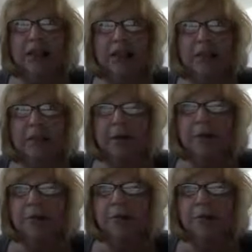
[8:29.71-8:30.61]
to
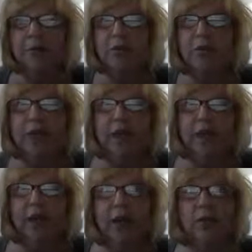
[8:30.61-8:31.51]
experience improved
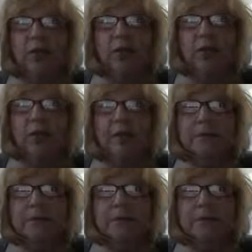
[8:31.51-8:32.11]
health outcomes.